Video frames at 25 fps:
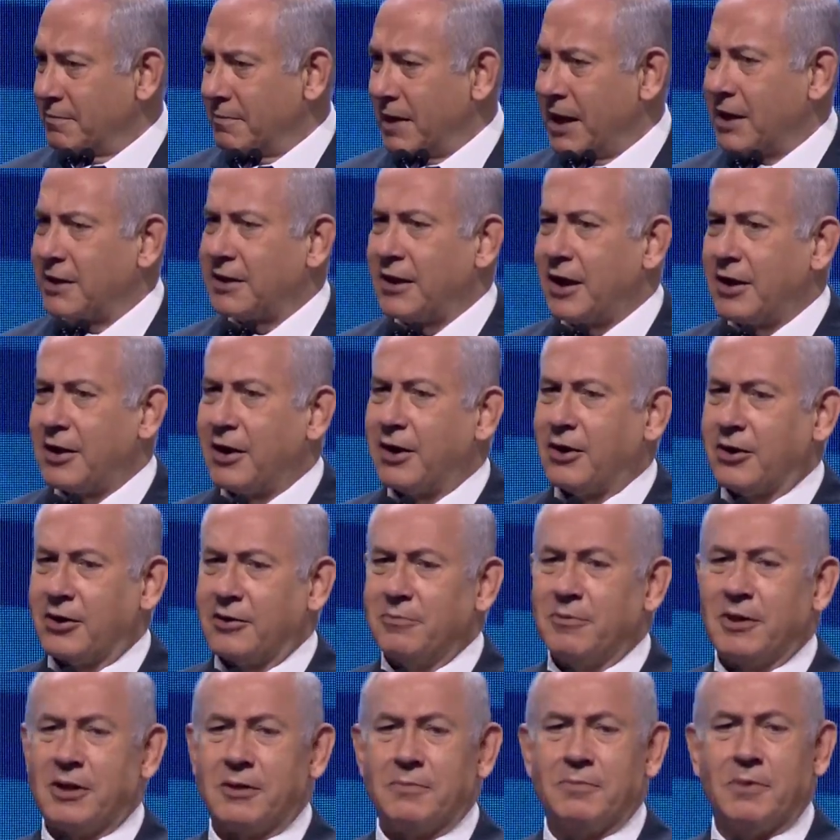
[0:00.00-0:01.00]
make that
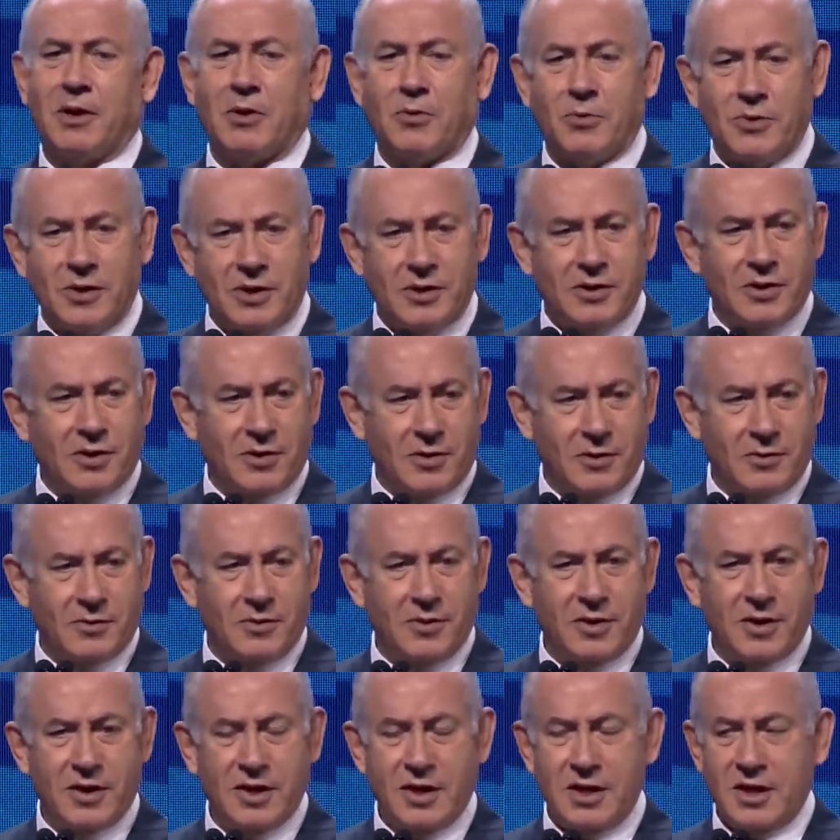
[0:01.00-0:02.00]
argument, but we
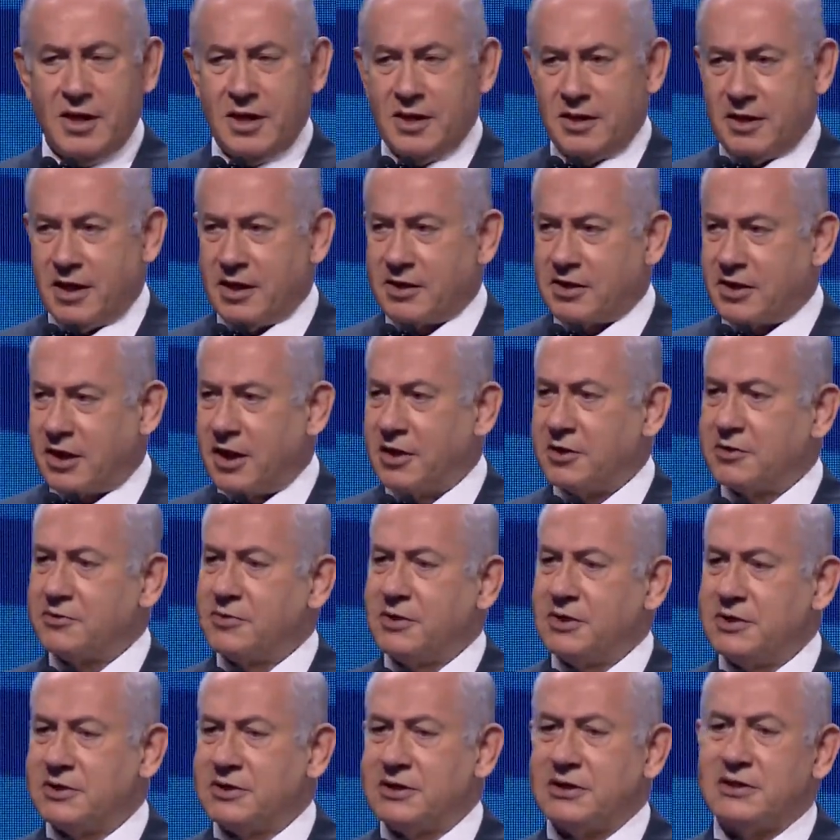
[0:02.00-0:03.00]
know that
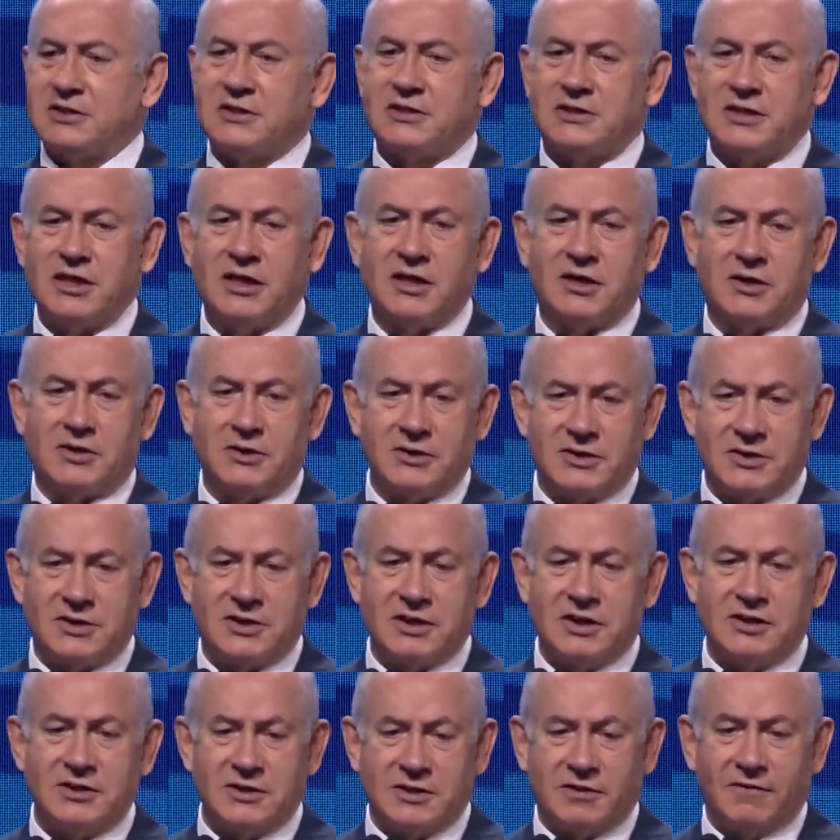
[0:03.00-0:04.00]
countries that seek to
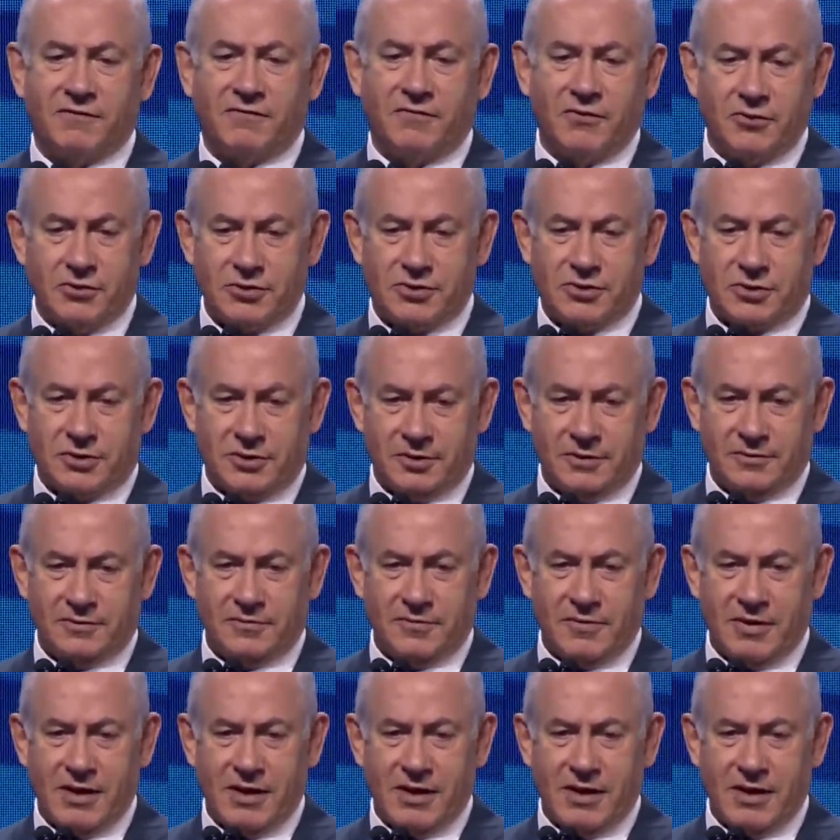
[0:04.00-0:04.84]
seize the future